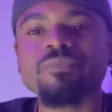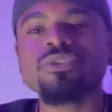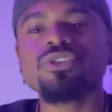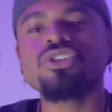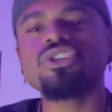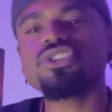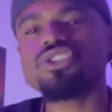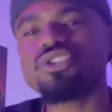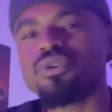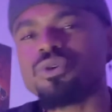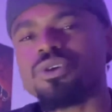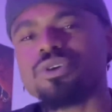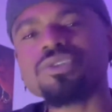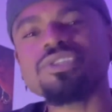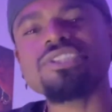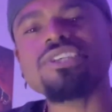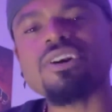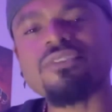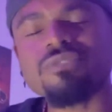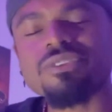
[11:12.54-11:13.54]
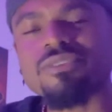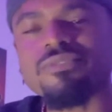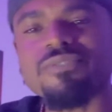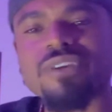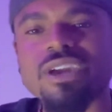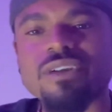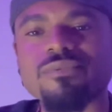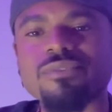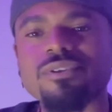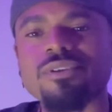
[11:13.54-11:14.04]
just do yourself the
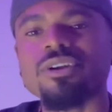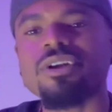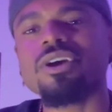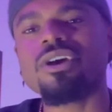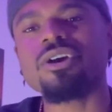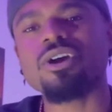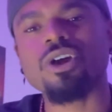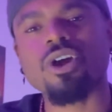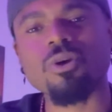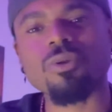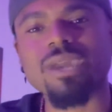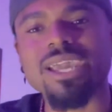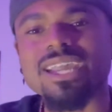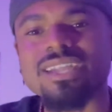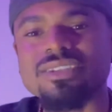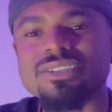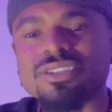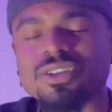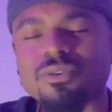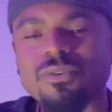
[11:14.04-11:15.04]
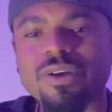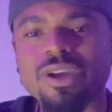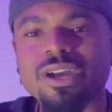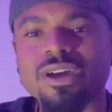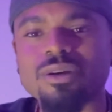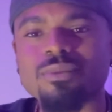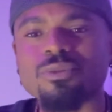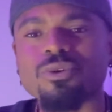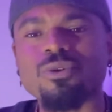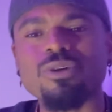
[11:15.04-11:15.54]
favor. Go to
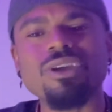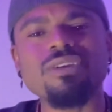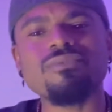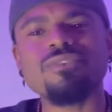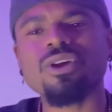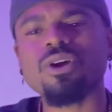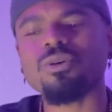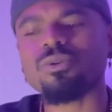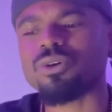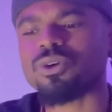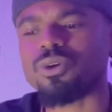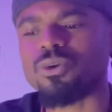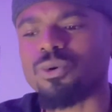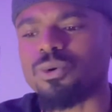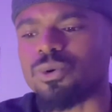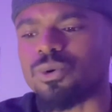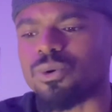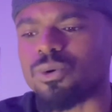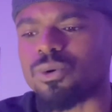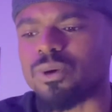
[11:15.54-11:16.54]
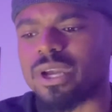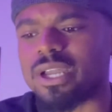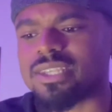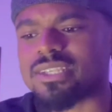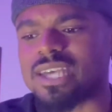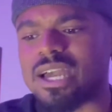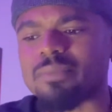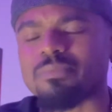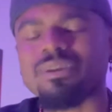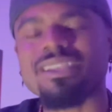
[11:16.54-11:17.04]
Instagram or even go to Google and
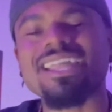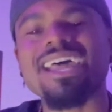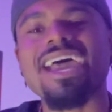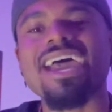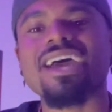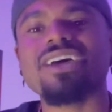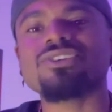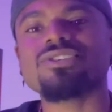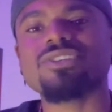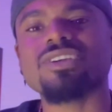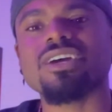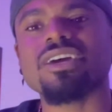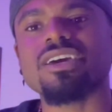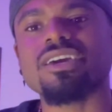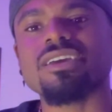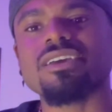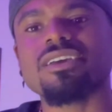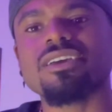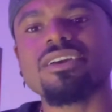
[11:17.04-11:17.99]
type in the hashtag